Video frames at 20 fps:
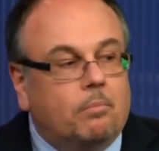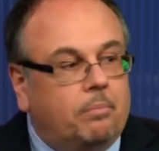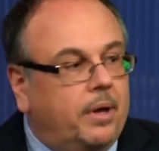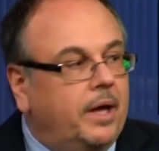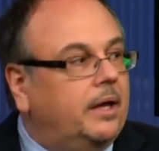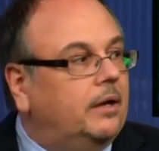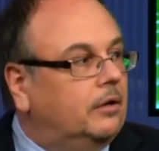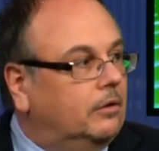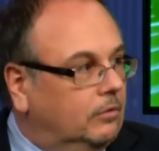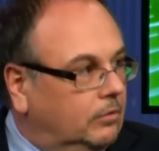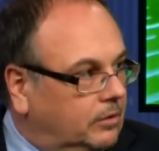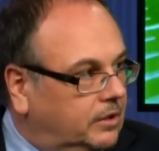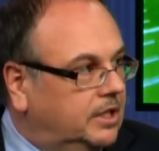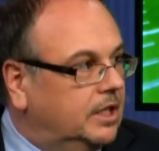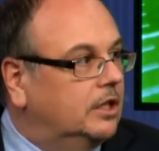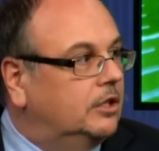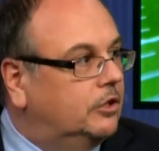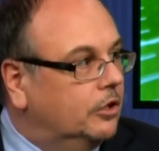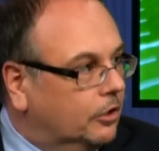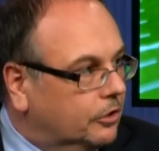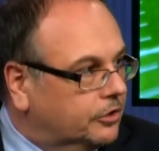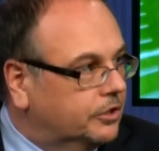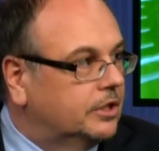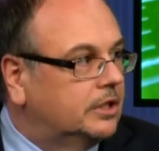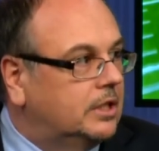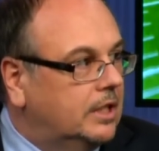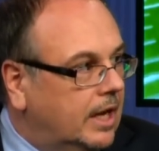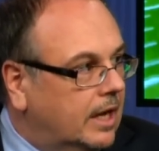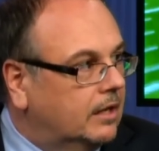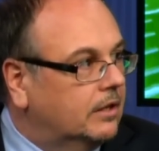Pitt did theirs
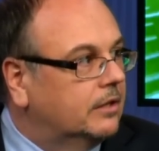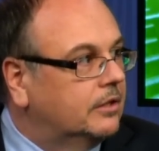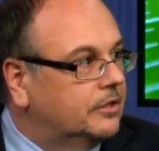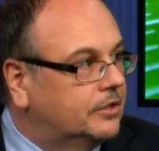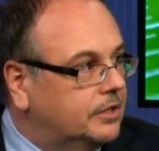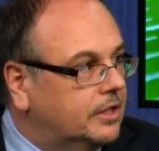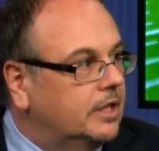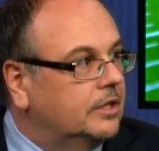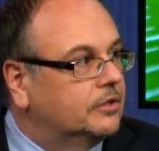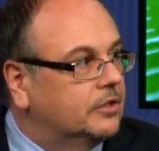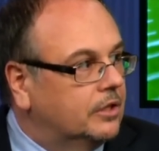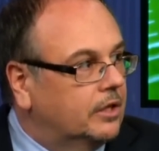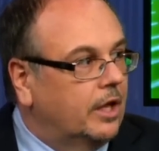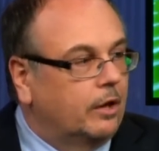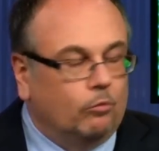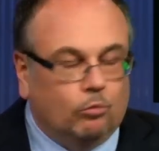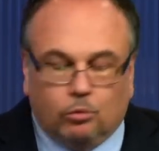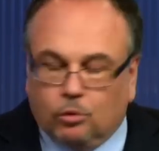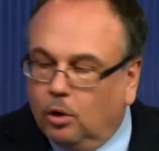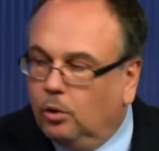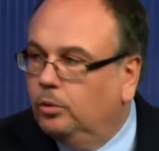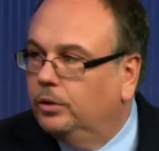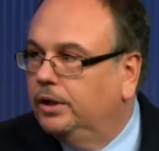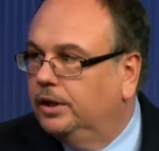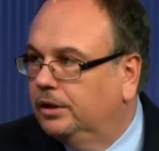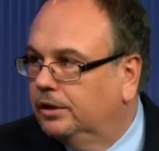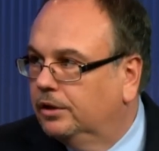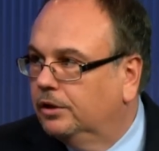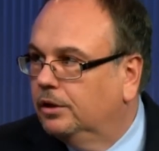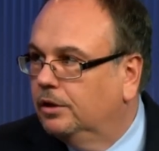at the end of the season. They rolled
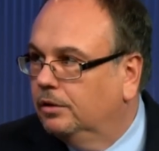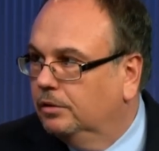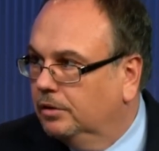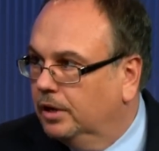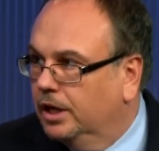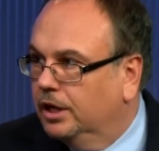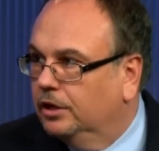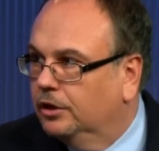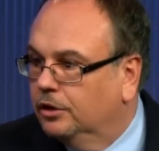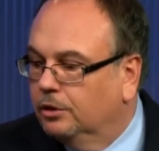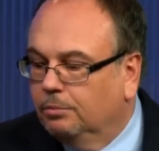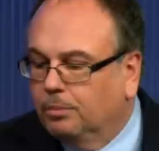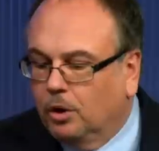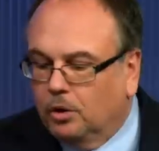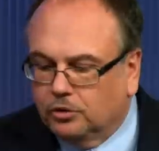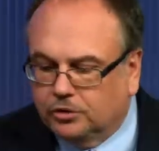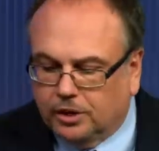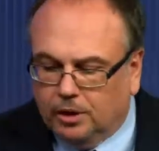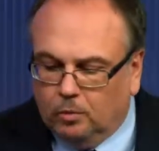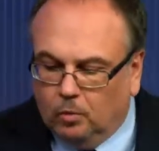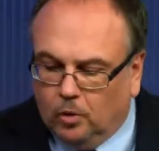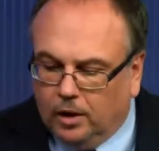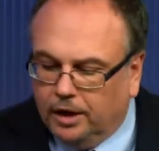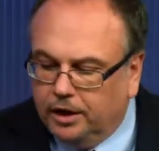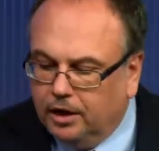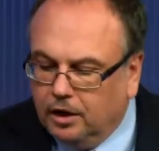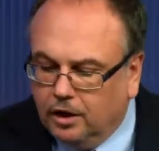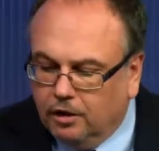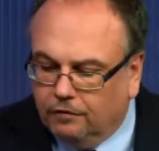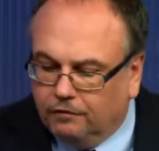into the bowls. They
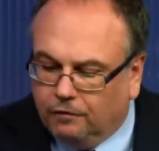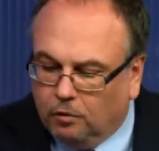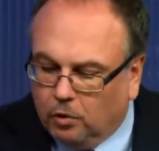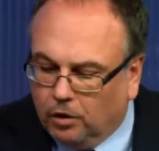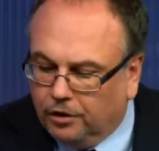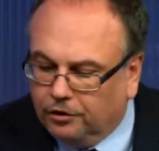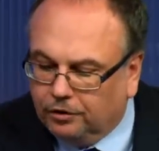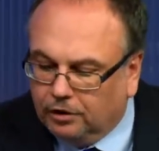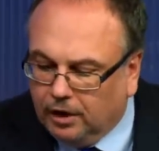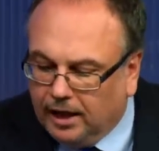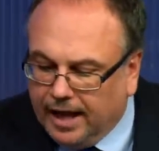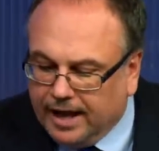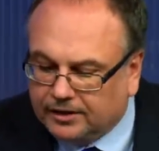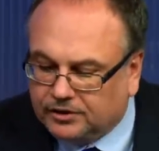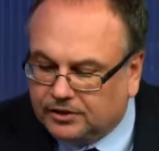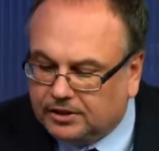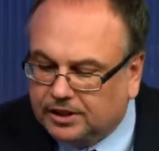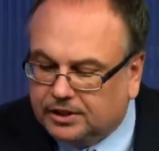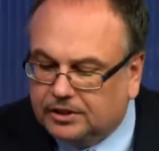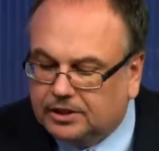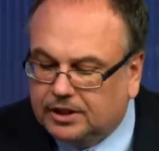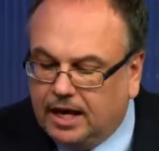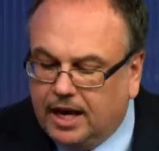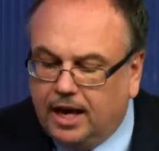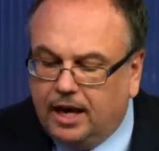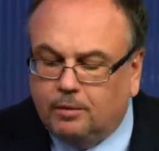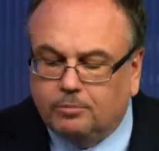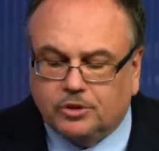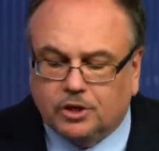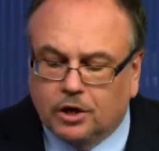won 4 of their last 6
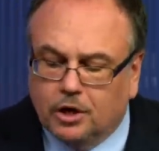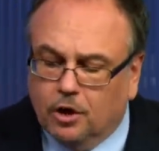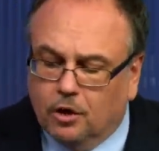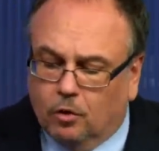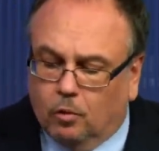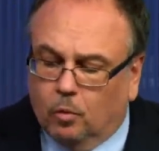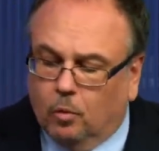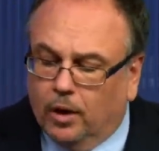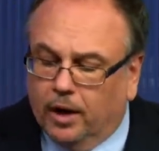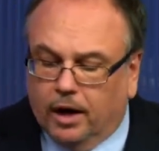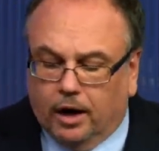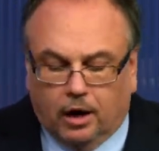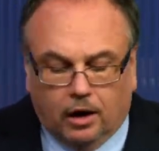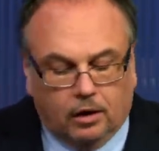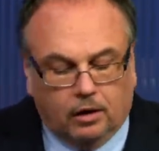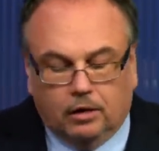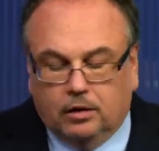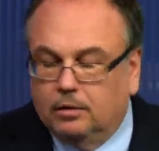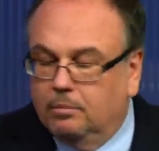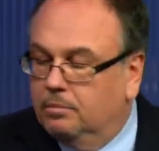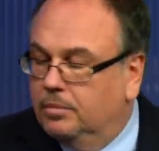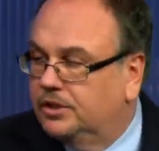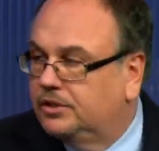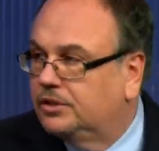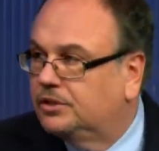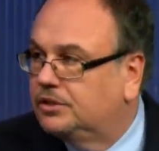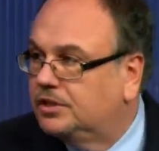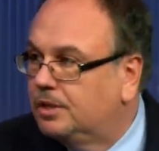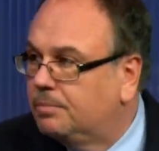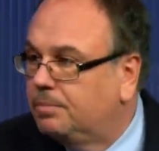games, where
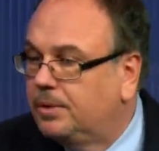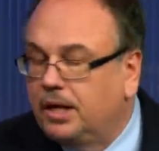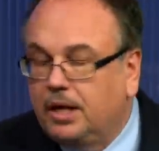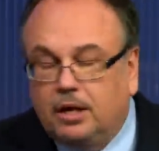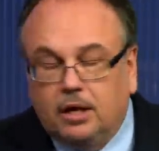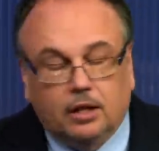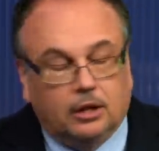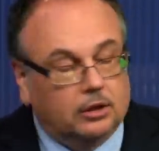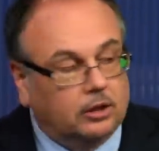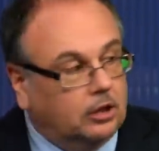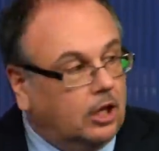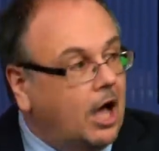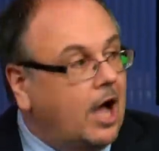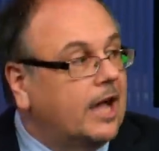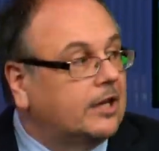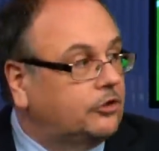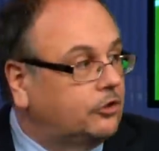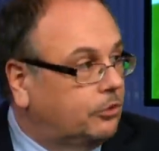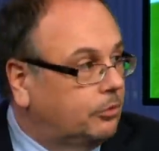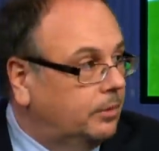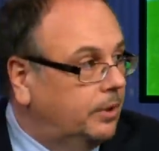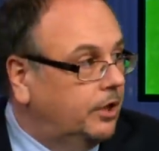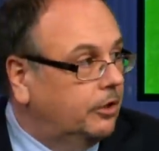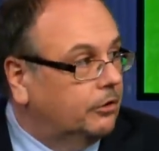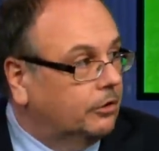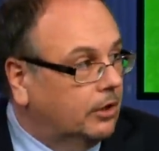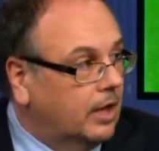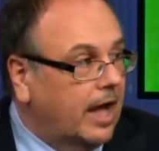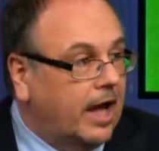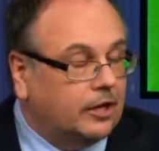Mississippi lost 3 of
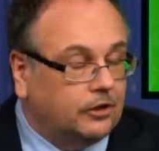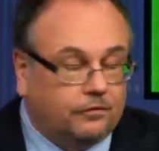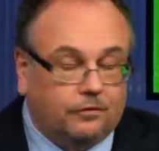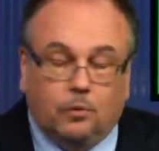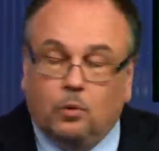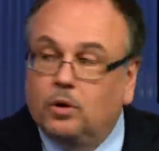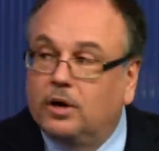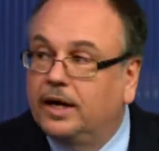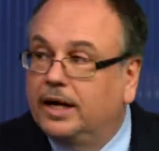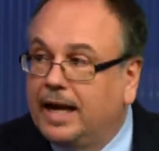their last 4.